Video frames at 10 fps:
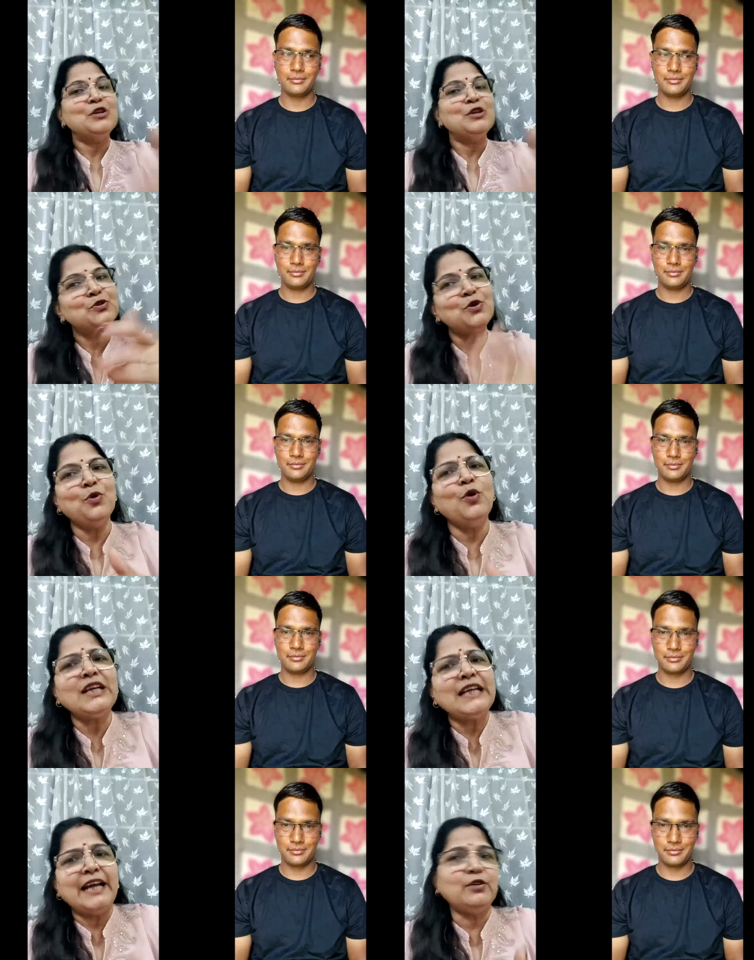Speaker 1: them so
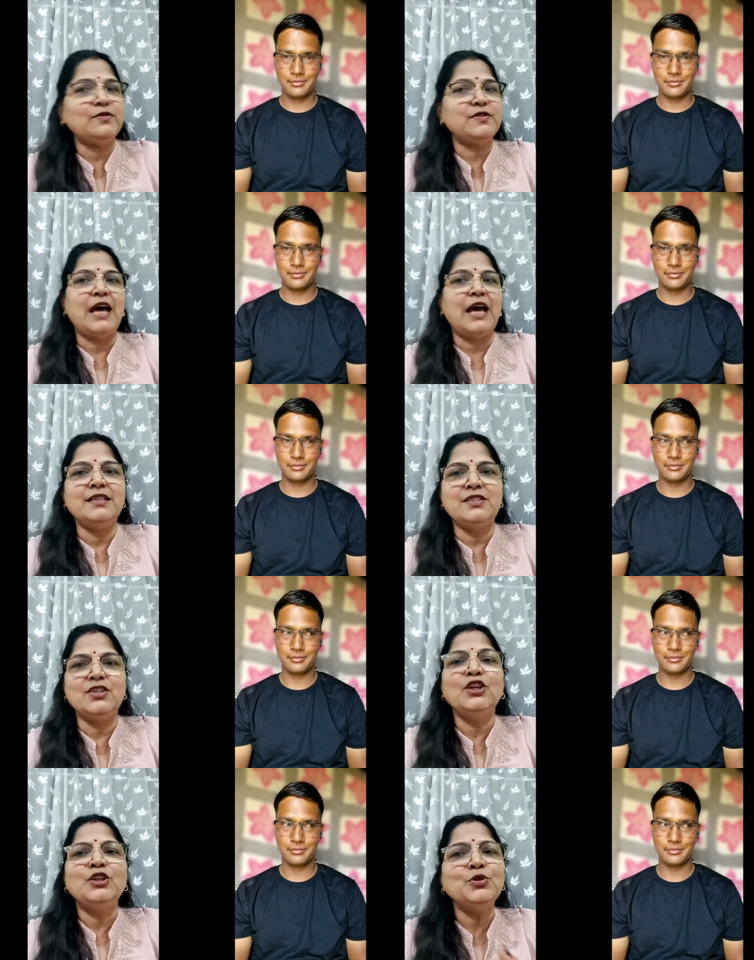what kind of
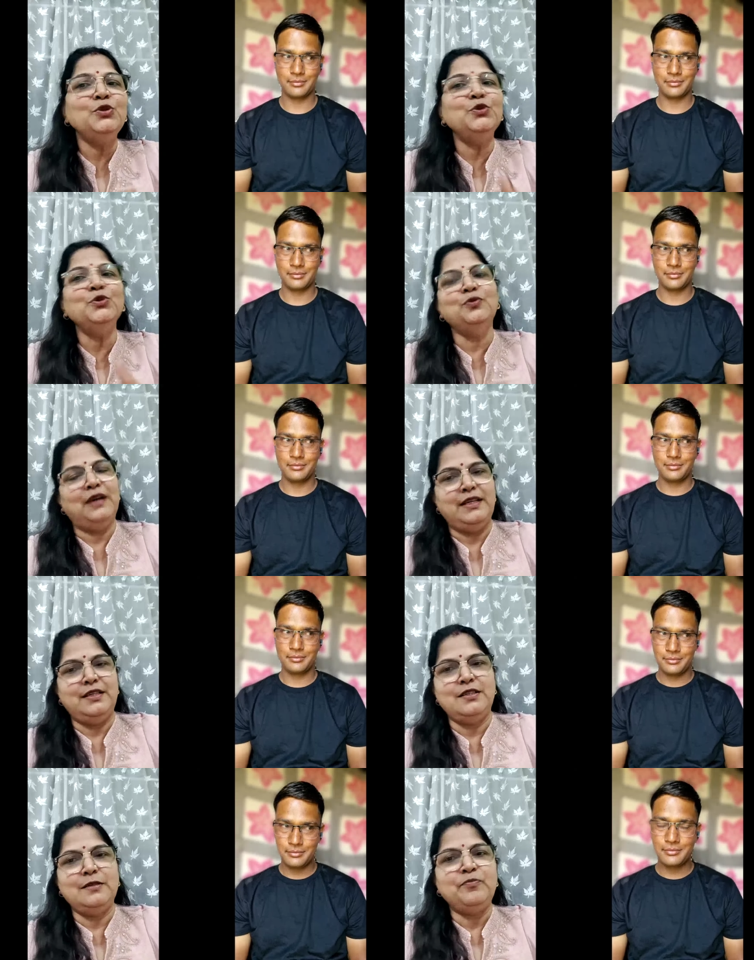challenge do you
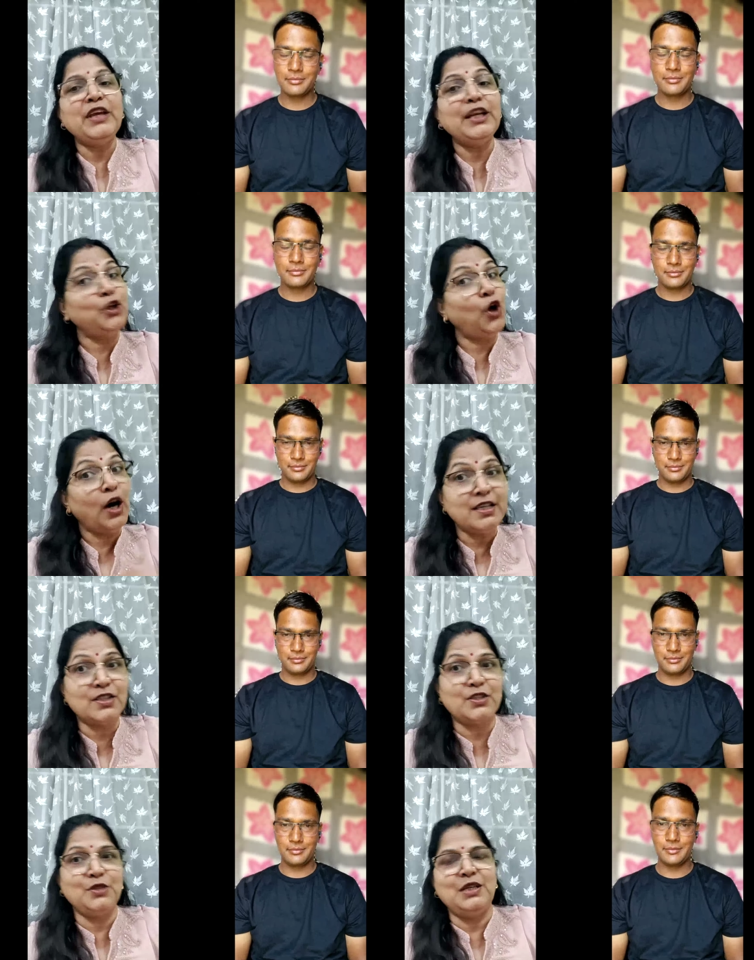find in your
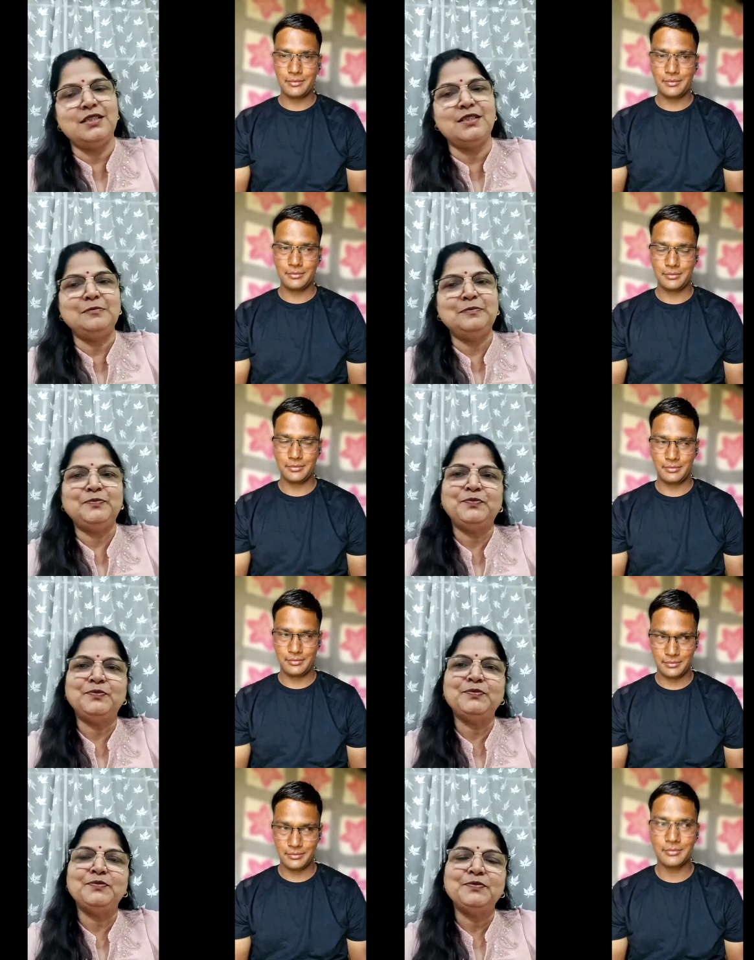students
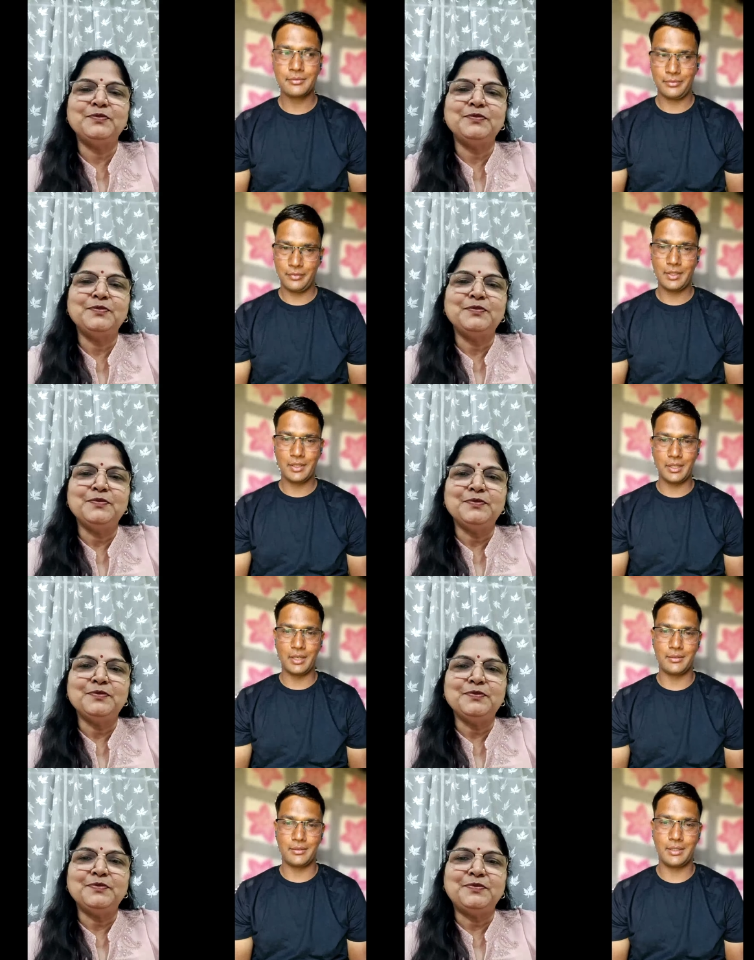
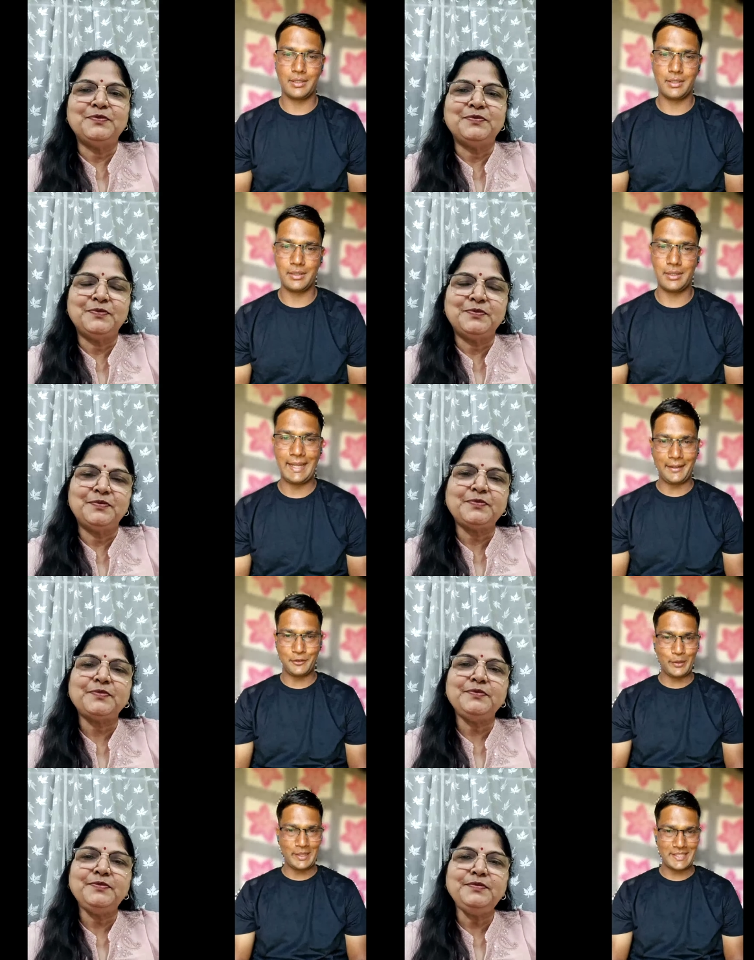
Speaker 2: yeah uh, i'll
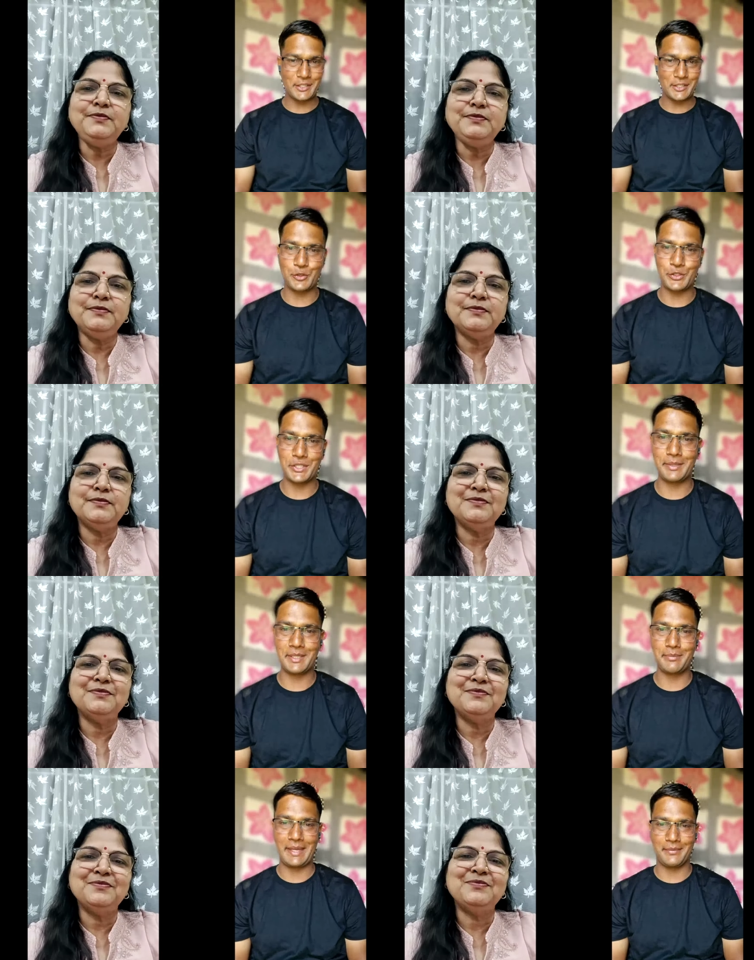have to answer this question
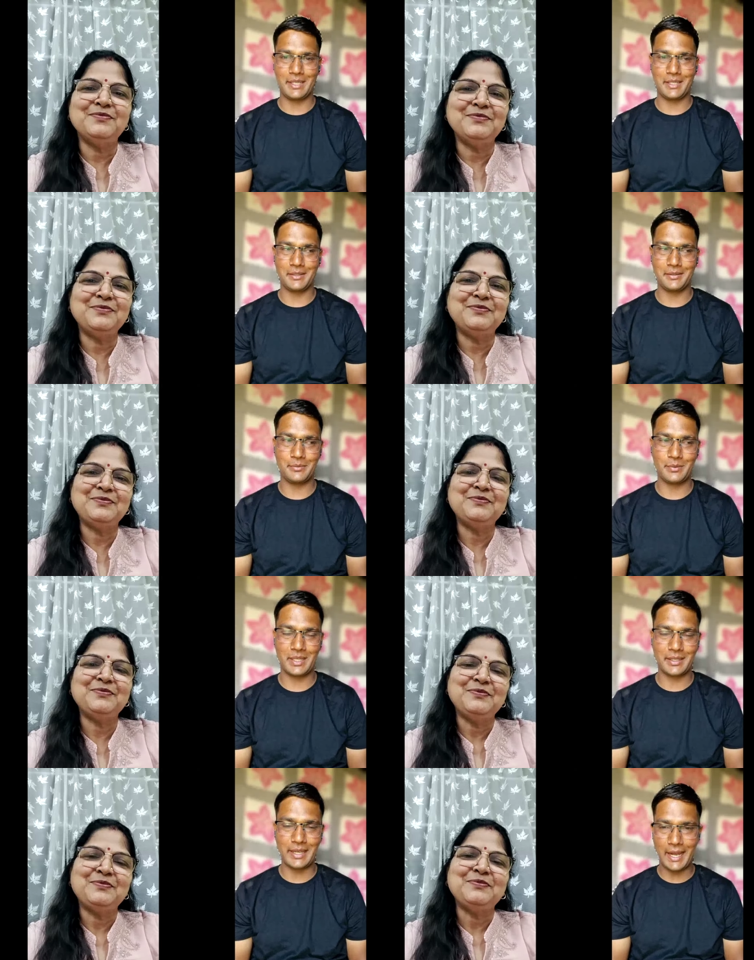but ma'am uh,
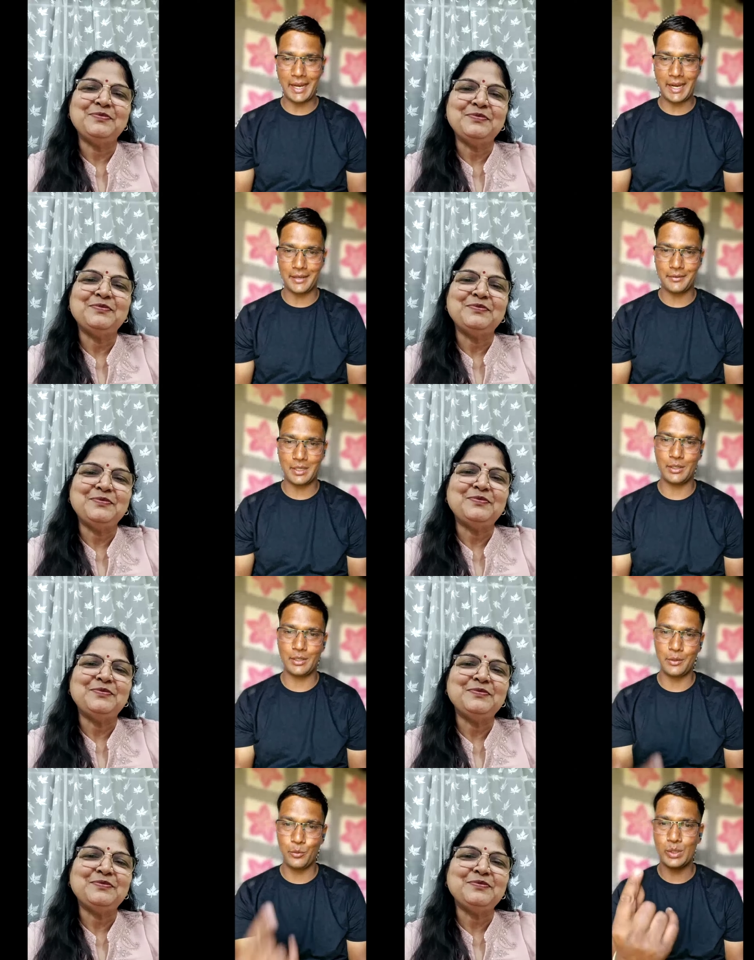can i have
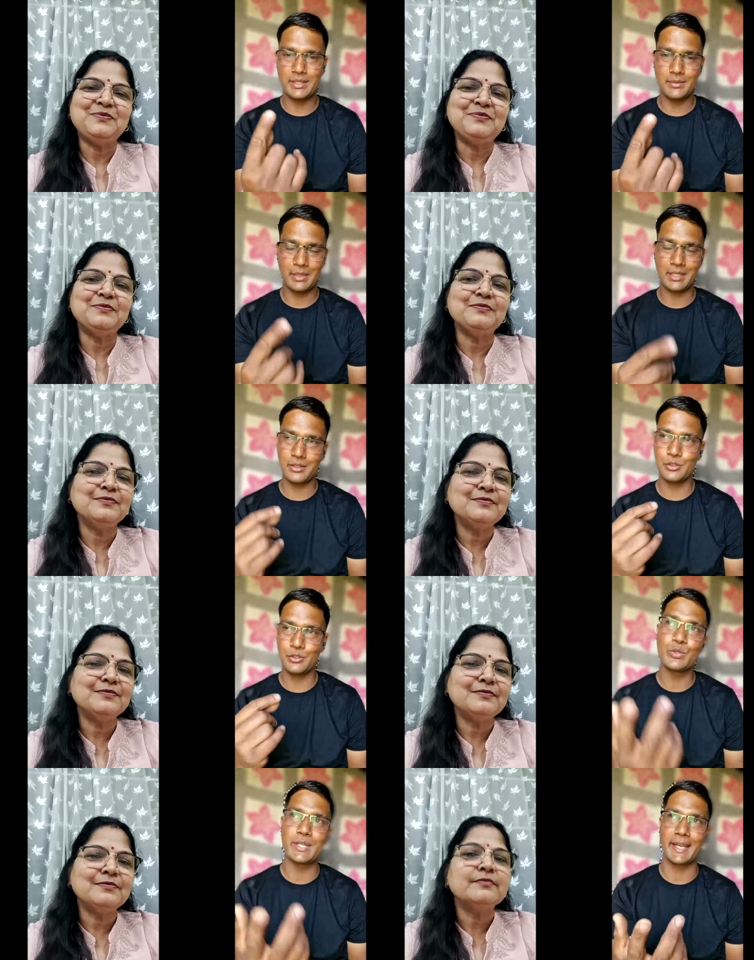uh, only one
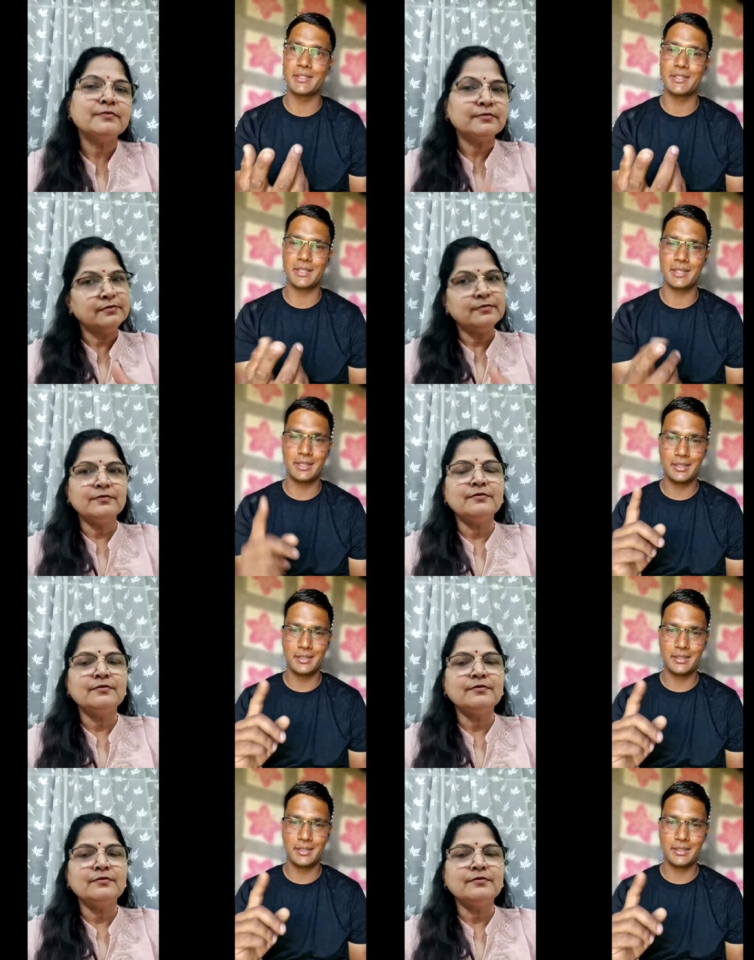two seconds